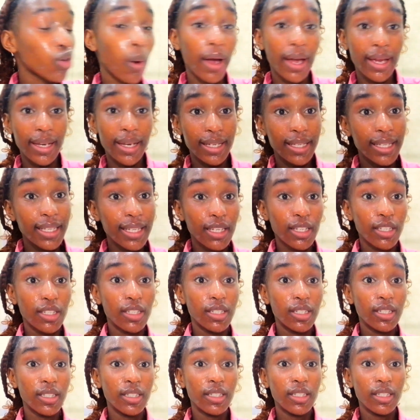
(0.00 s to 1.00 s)
I needed
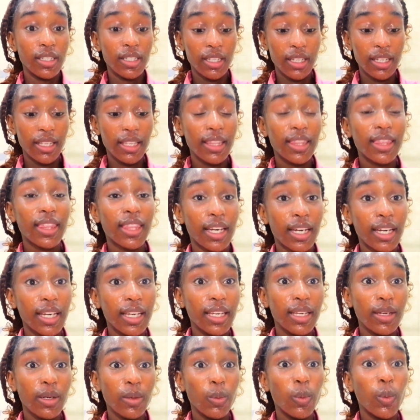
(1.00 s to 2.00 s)

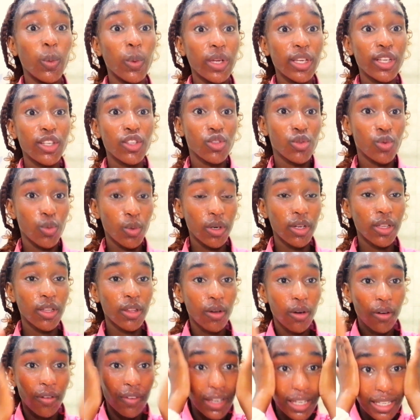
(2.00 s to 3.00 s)
3 weeks worth
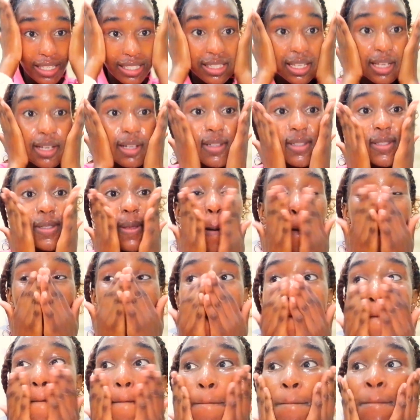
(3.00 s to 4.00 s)
of hairstyles.
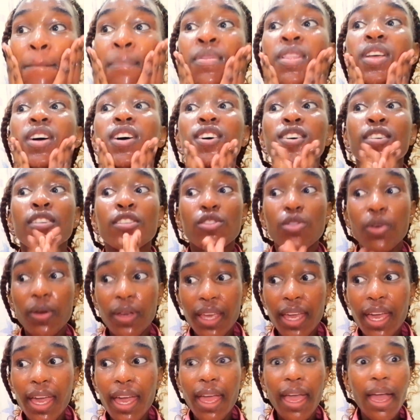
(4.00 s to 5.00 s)
So
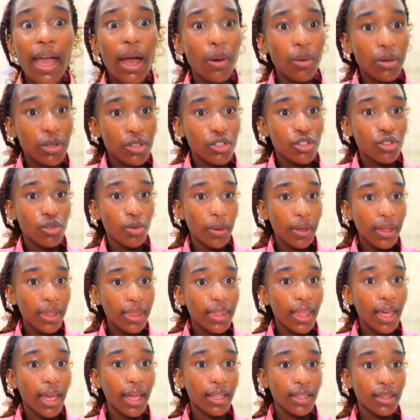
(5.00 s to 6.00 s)
yeah, I was doing
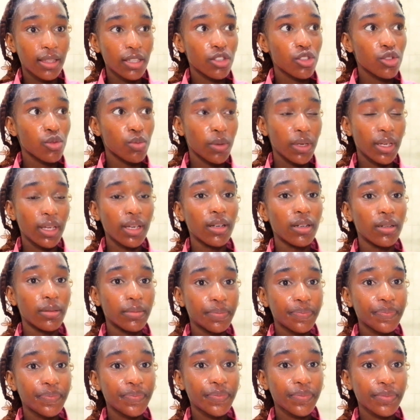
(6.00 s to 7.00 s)
that this week.
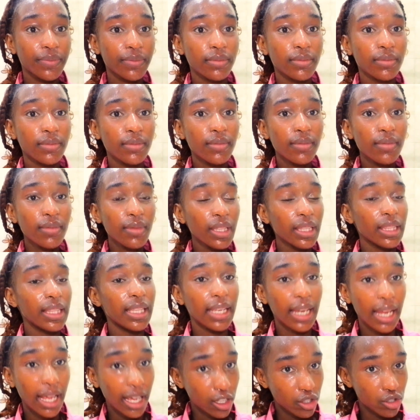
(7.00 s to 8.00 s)
Then I
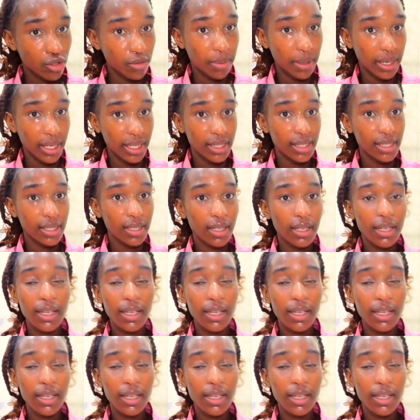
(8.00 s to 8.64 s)
had to plait.